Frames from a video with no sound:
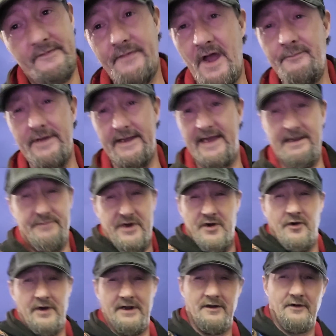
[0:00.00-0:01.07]
I've been keeping
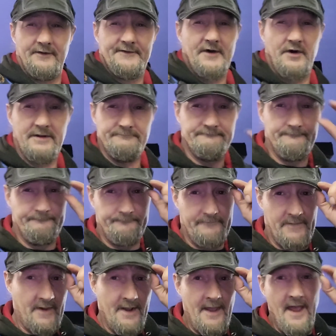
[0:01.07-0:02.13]
koi a long time,
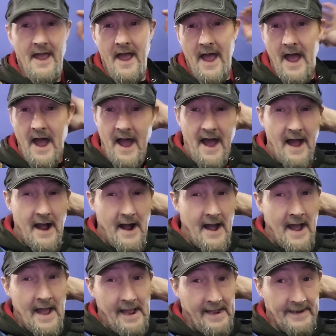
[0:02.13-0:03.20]

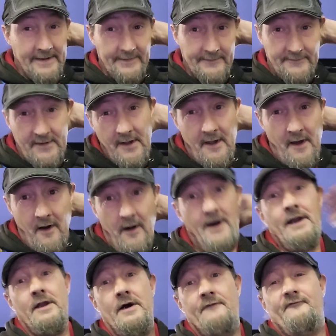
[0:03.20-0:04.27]
and
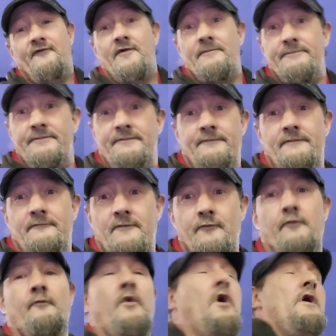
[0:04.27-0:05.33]
I learnt from
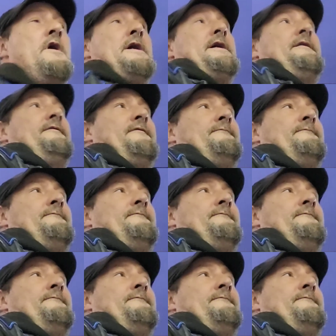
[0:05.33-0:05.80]
what I